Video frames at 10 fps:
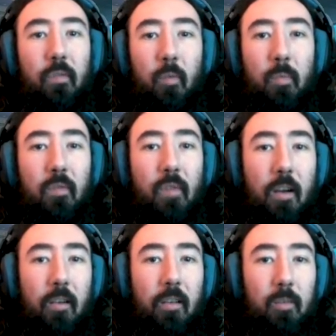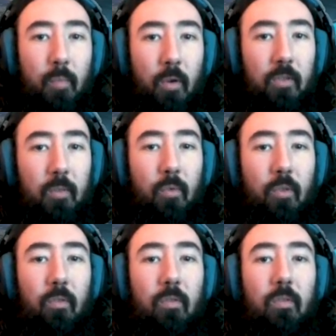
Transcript: there'll be various possible